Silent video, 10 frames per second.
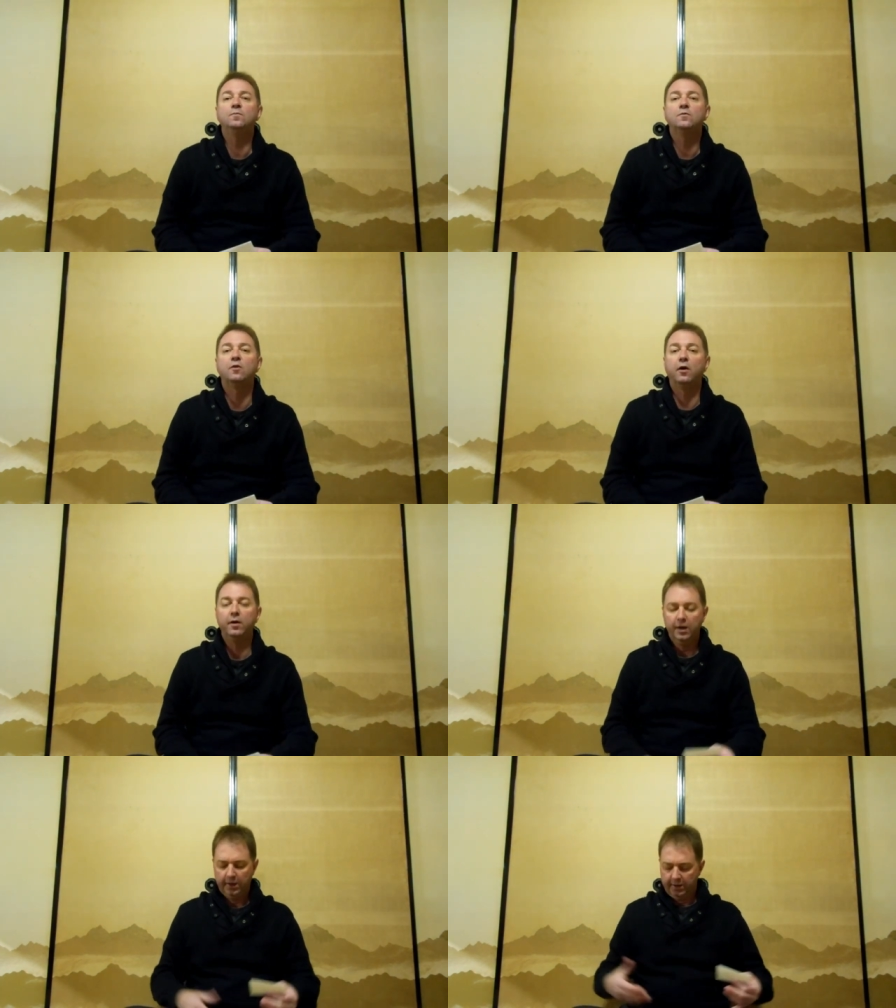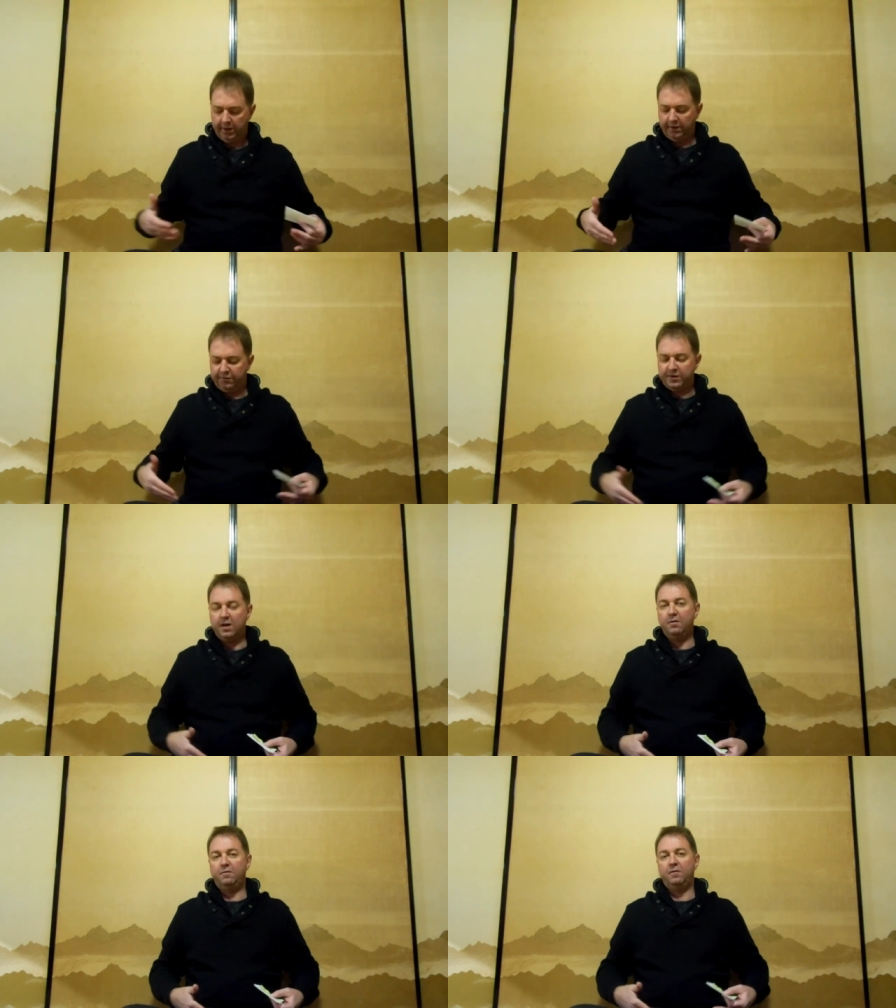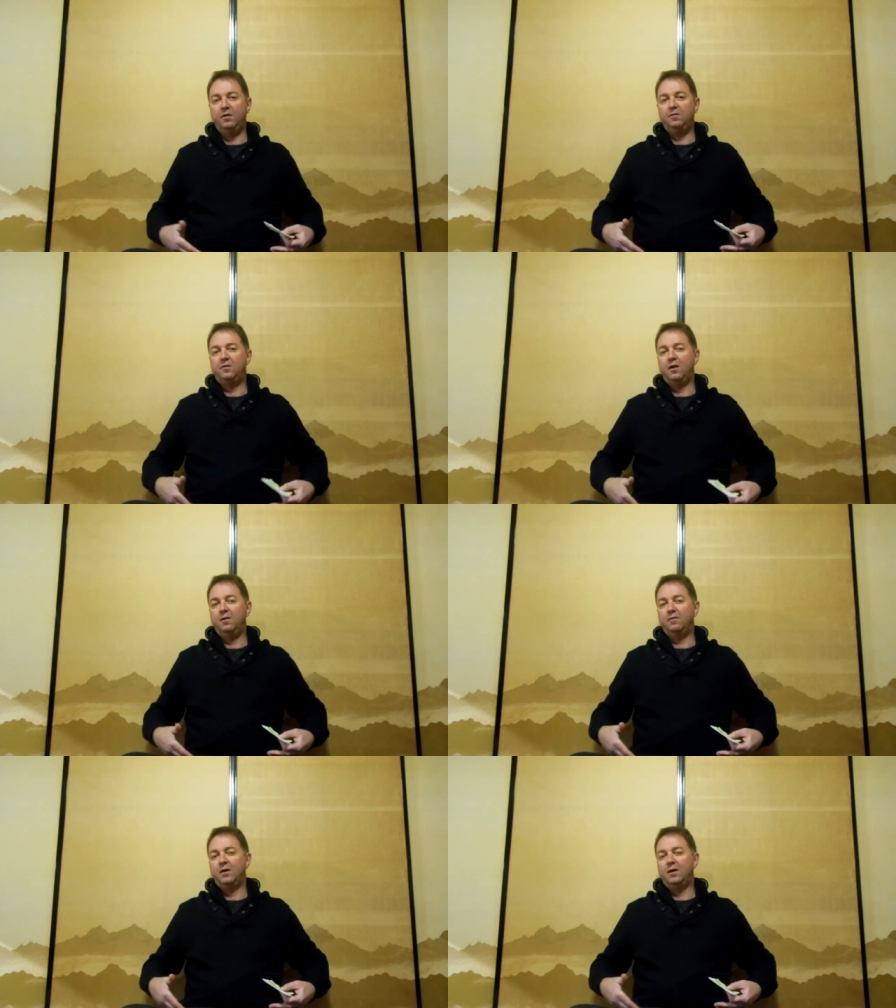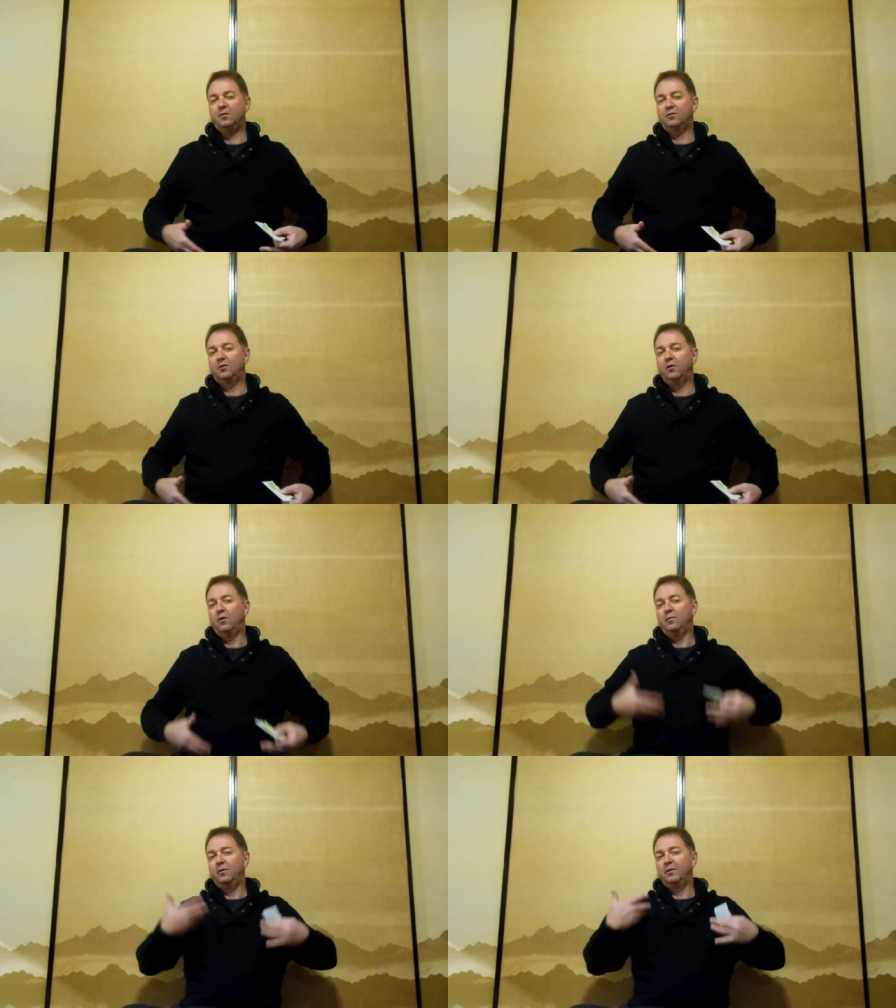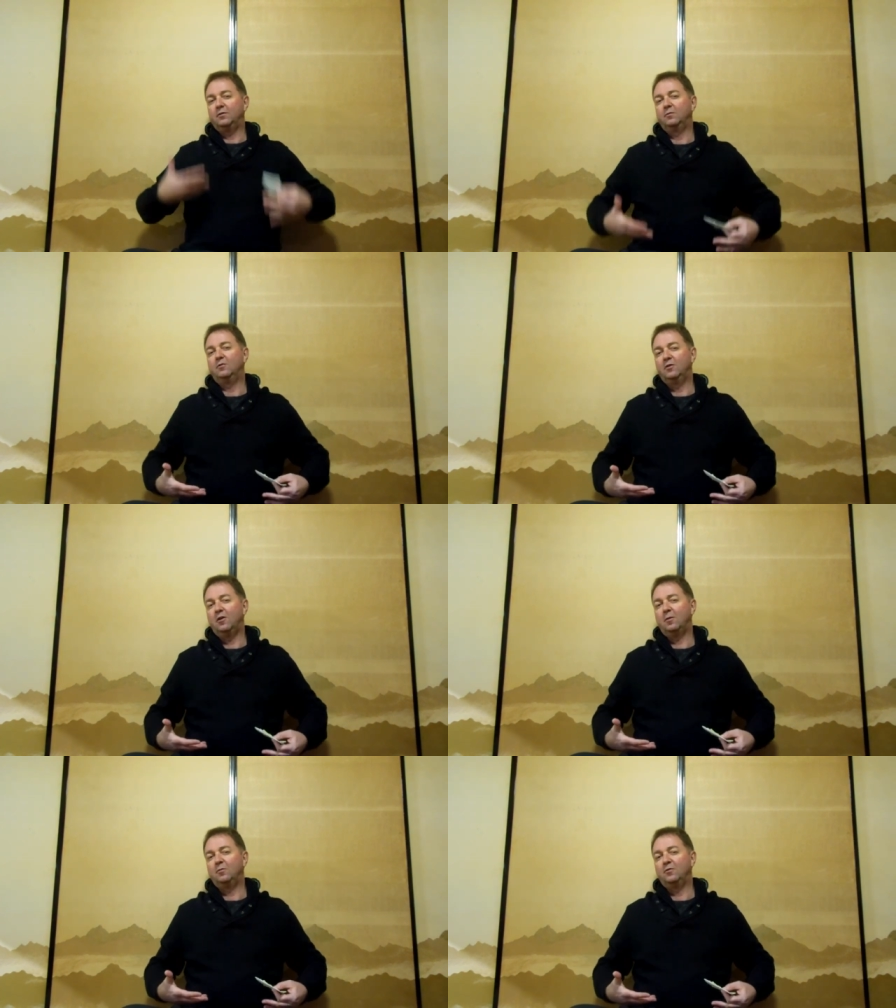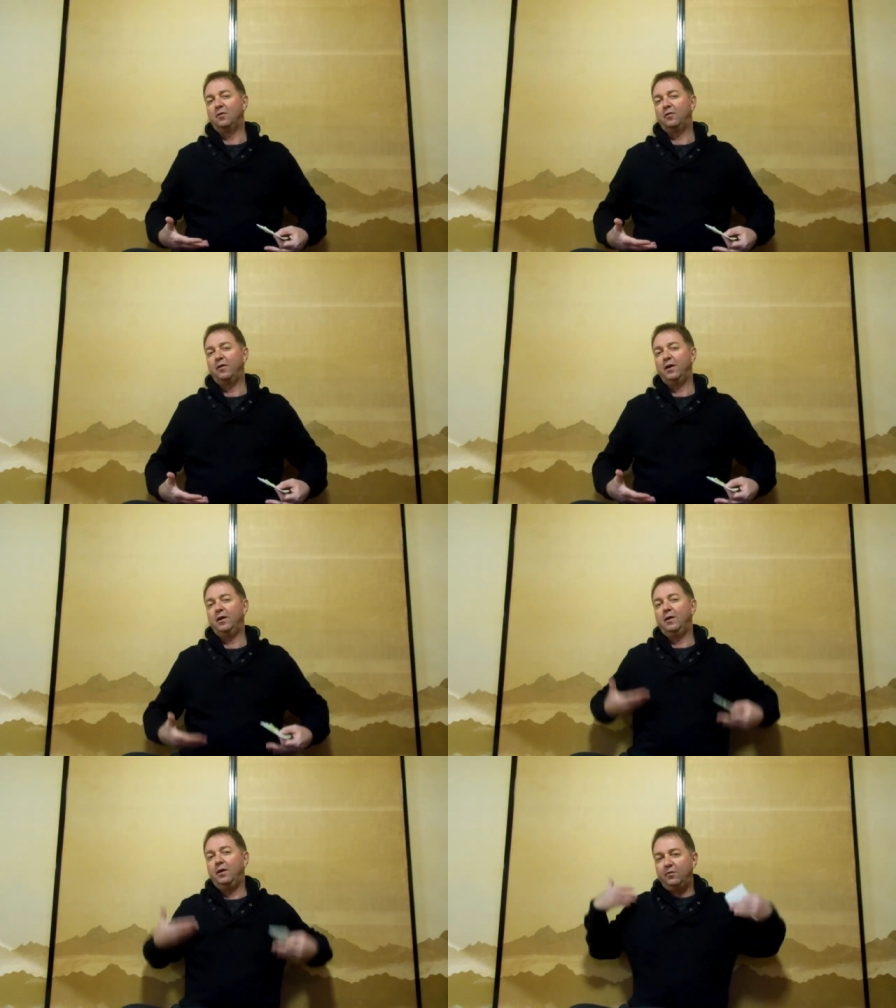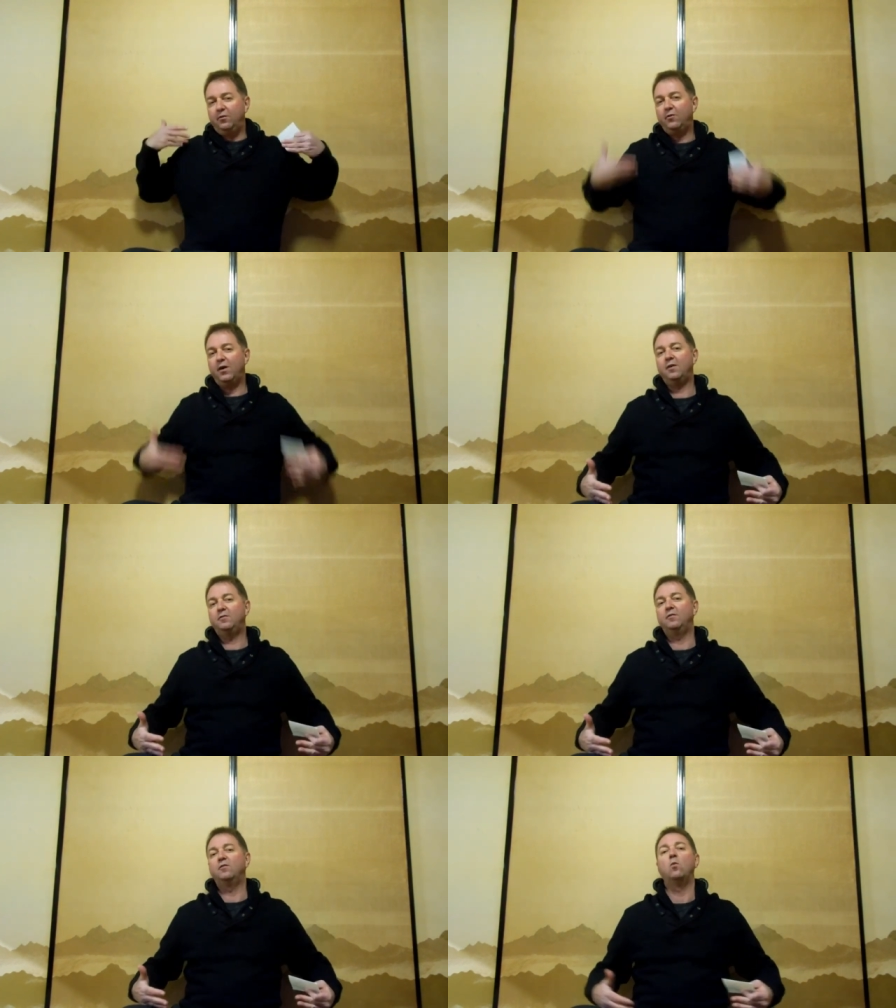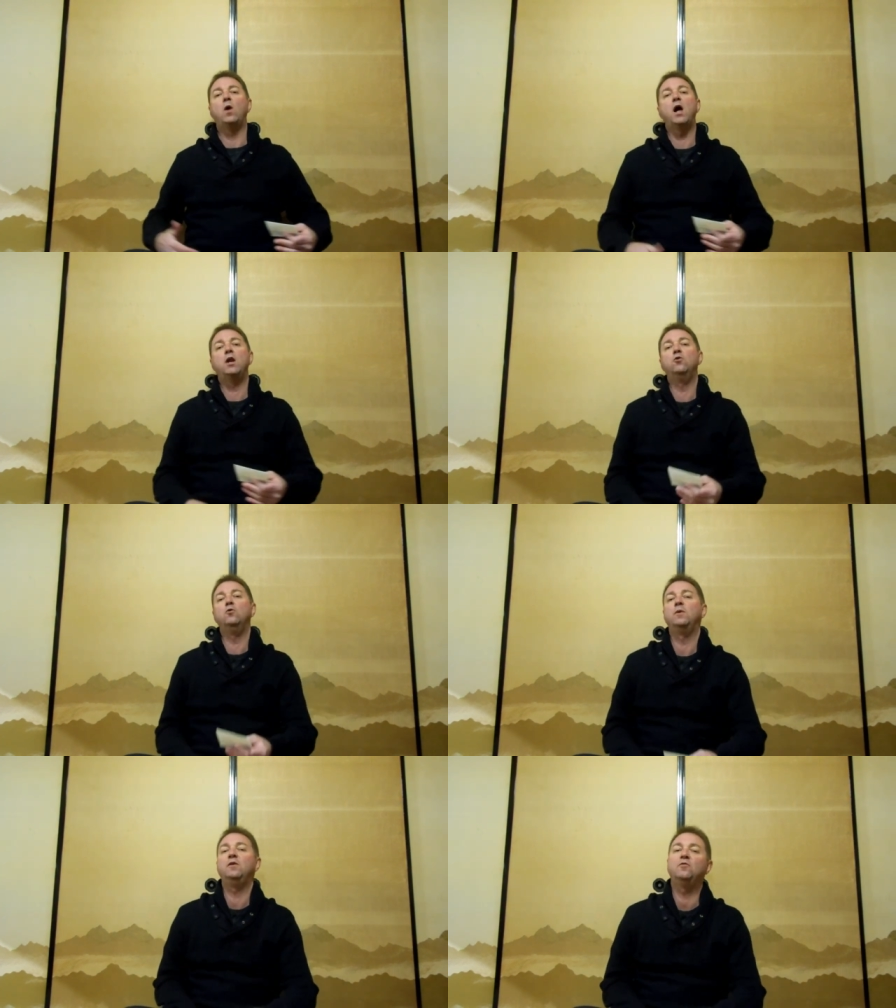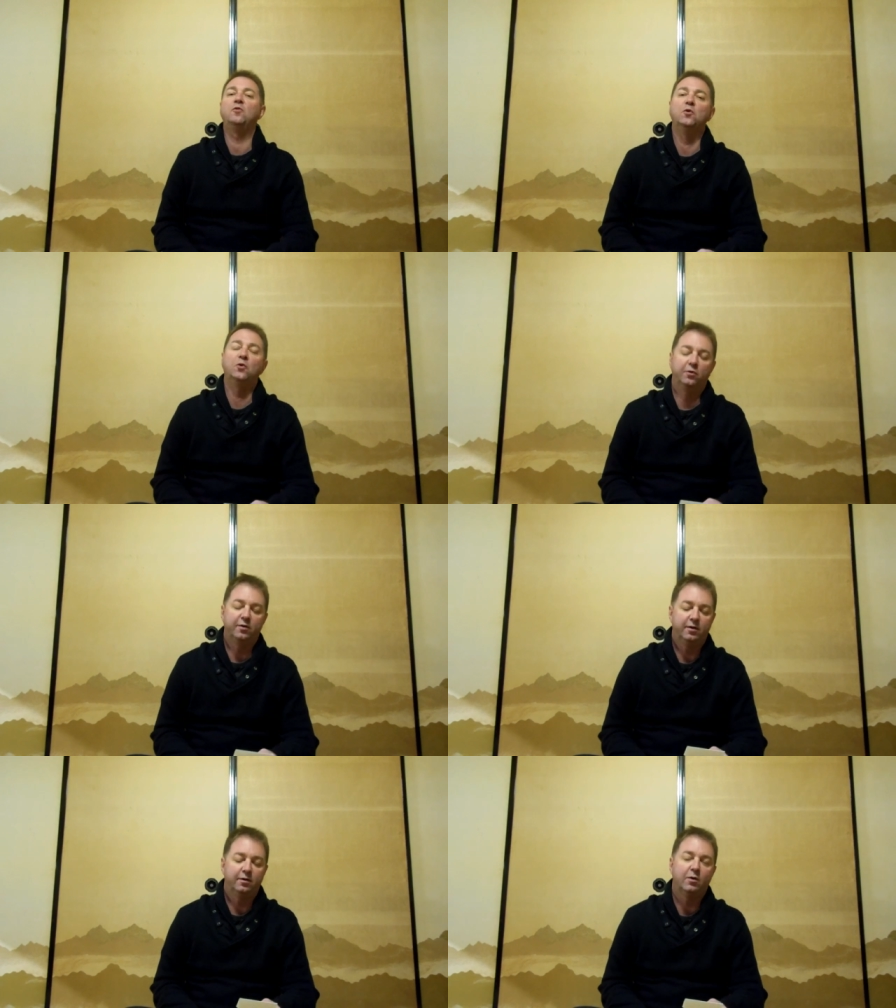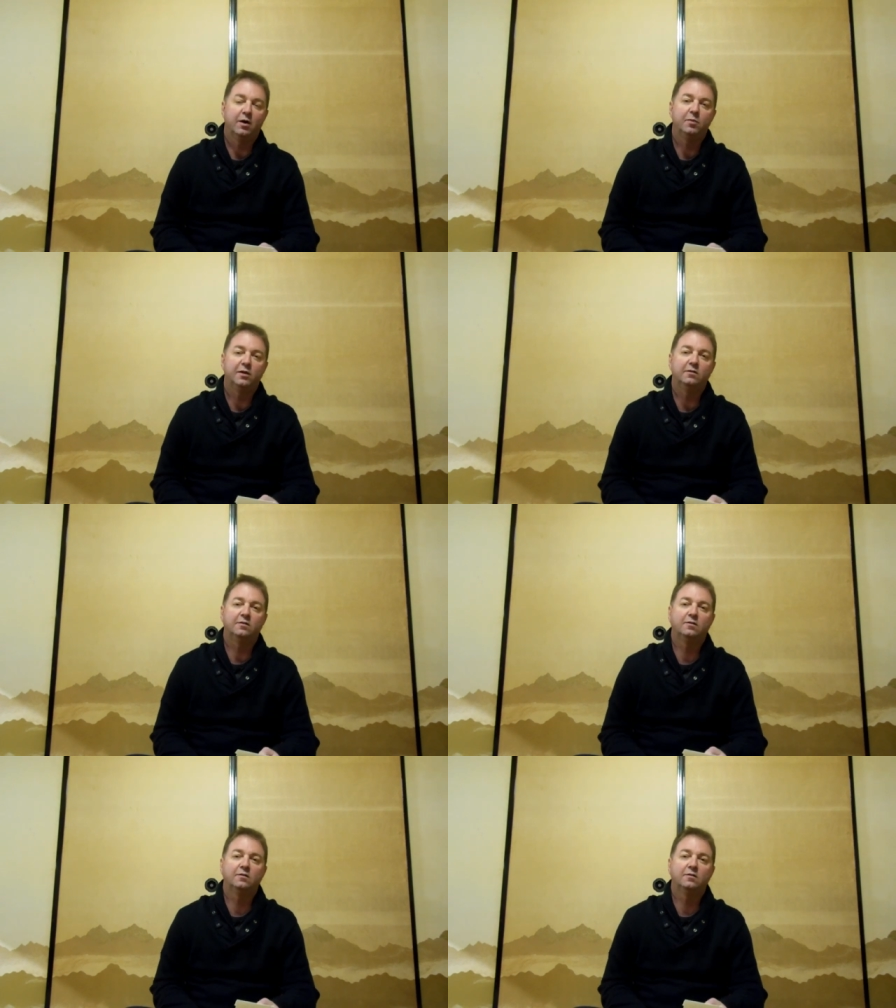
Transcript: So instead of instead of a skirt with a top sort of thing, it's a dress, it's a one piece, right? One piece.